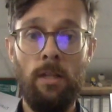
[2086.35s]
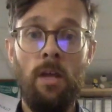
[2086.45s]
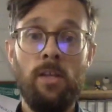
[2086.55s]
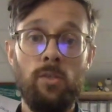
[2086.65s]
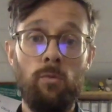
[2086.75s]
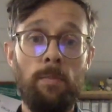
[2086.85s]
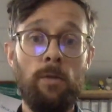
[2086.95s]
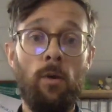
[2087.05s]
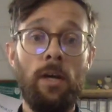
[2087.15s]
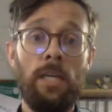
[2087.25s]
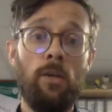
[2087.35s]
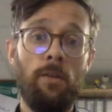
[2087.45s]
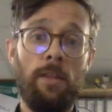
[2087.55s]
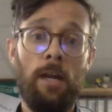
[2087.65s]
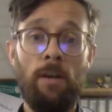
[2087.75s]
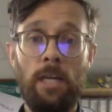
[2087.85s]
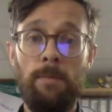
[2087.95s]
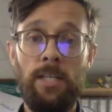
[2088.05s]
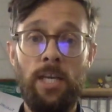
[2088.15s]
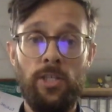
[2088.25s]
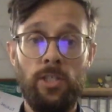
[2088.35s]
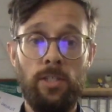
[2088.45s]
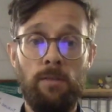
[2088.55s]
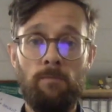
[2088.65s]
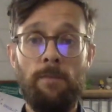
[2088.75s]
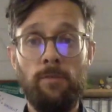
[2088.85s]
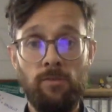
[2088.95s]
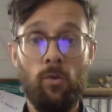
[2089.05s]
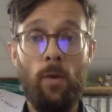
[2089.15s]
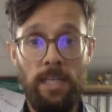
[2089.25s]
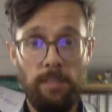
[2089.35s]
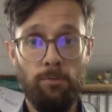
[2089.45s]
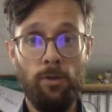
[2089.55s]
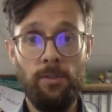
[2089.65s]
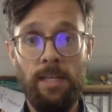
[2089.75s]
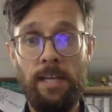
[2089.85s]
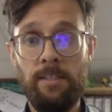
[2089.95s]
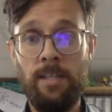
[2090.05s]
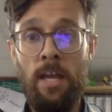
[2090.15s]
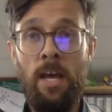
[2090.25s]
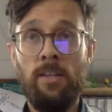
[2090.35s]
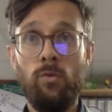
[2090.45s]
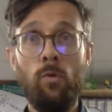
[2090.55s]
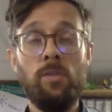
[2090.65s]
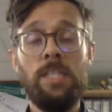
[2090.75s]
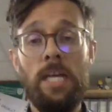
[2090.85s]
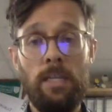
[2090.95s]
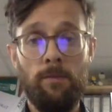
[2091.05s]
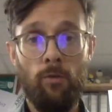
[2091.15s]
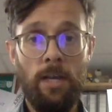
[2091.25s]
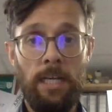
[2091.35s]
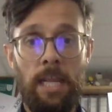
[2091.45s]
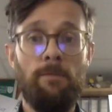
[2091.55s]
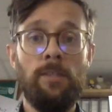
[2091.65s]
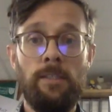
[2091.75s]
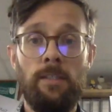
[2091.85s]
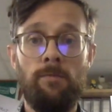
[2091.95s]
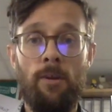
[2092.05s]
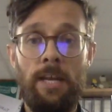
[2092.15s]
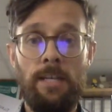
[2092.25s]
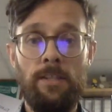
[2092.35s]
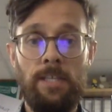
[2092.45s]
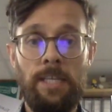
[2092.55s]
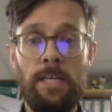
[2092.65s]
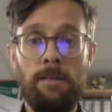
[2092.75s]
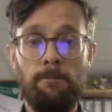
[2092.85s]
So we'll be working on that recommendation and reference request process towards the end of grade 11, at the very end of the year.